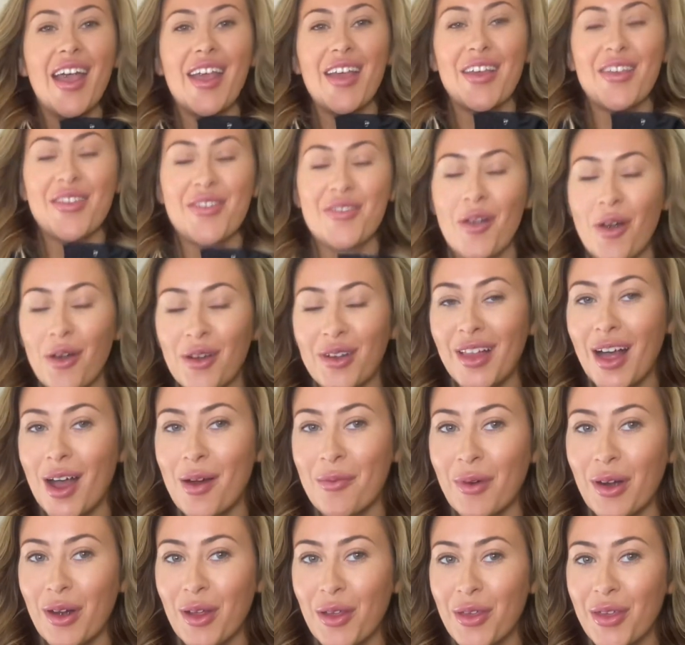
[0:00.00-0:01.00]
it's not
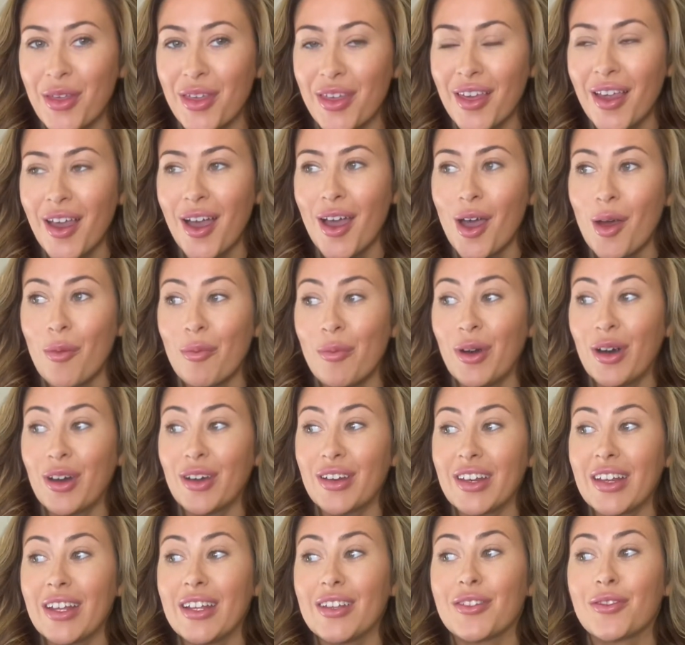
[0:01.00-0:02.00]
glamorous,
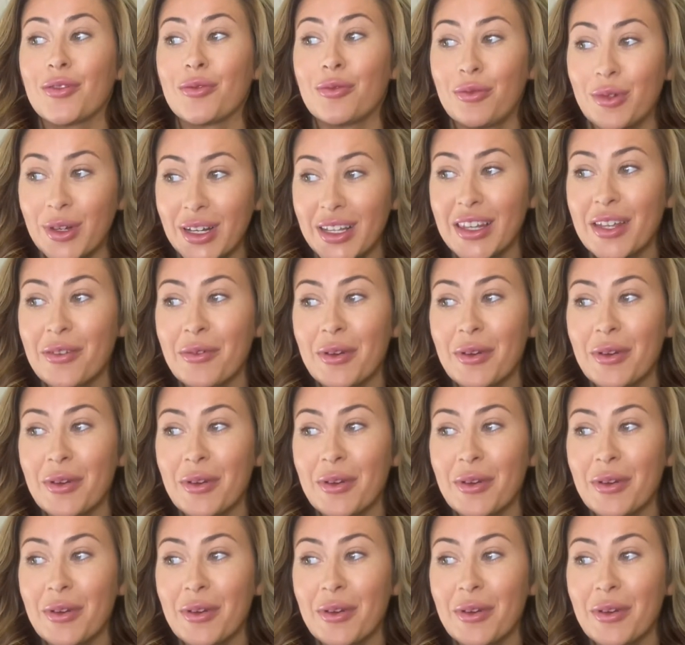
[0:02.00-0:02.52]
but it's really,